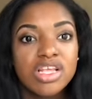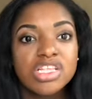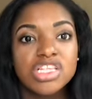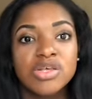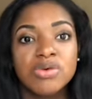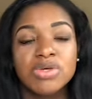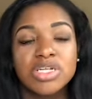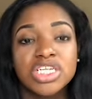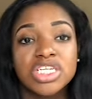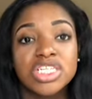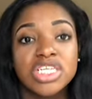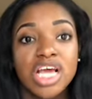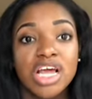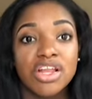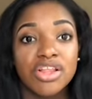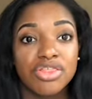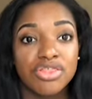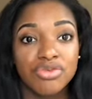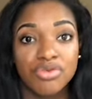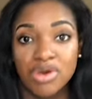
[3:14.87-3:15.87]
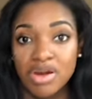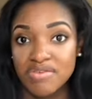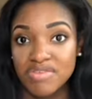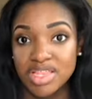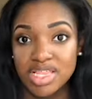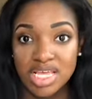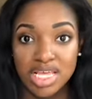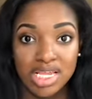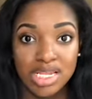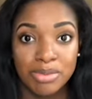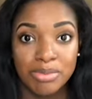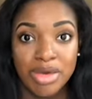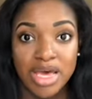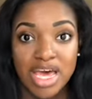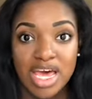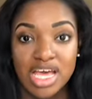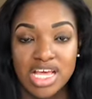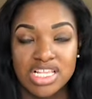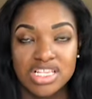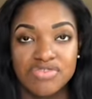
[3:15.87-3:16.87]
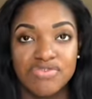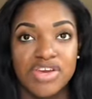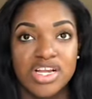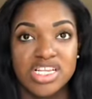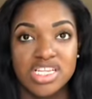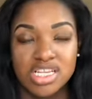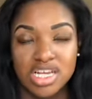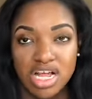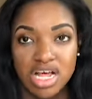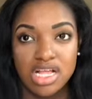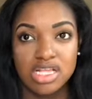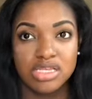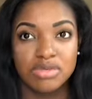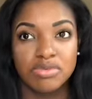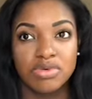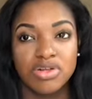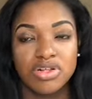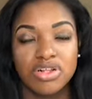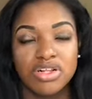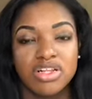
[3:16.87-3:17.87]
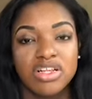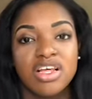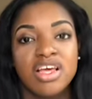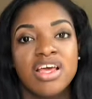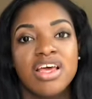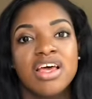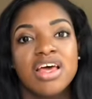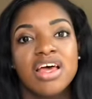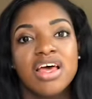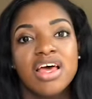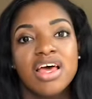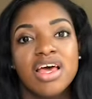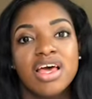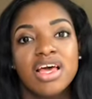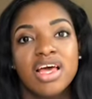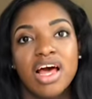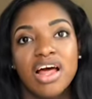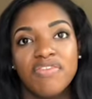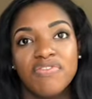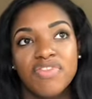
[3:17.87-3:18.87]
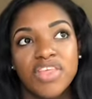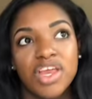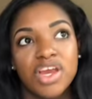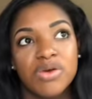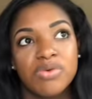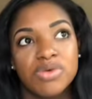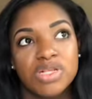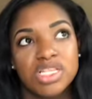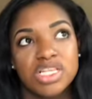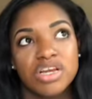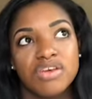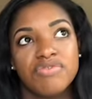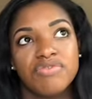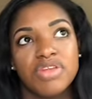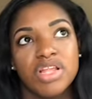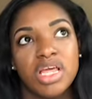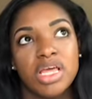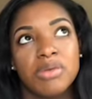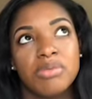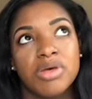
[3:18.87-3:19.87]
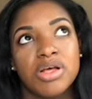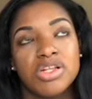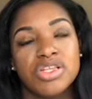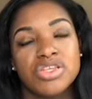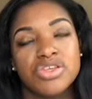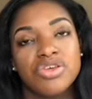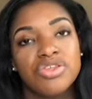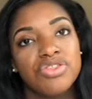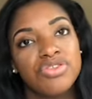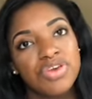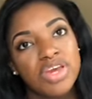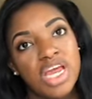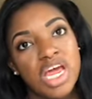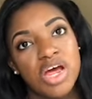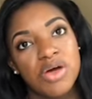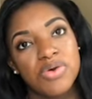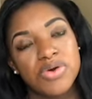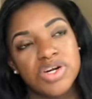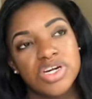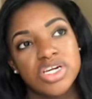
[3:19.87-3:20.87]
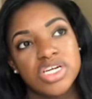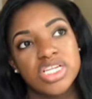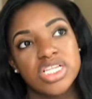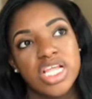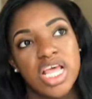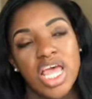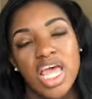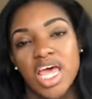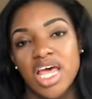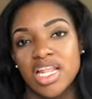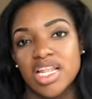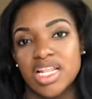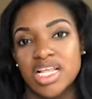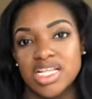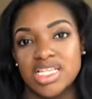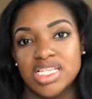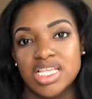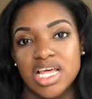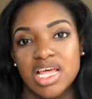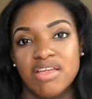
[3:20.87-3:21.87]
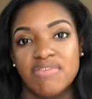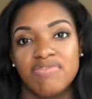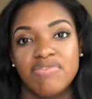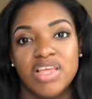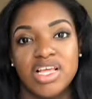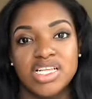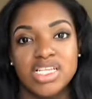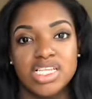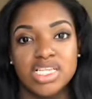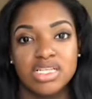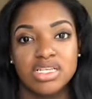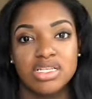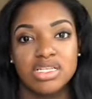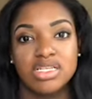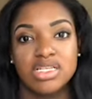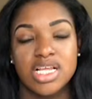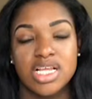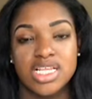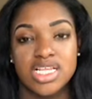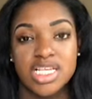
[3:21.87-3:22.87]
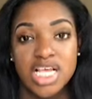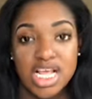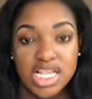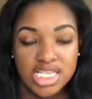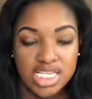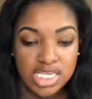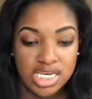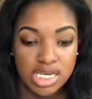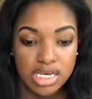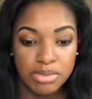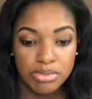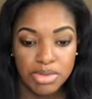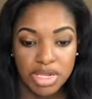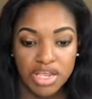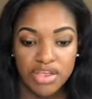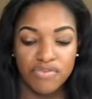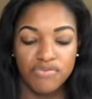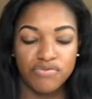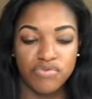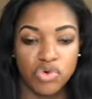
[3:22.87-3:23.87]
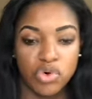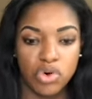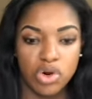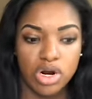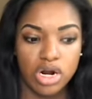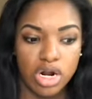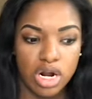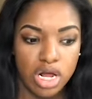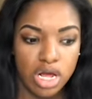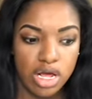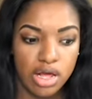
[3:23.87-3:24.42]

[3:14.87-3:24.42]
So we just kind of threw everything in the bags, ran to the hospital. Got there, was there for like about 2-3 hours, and they said they tested me for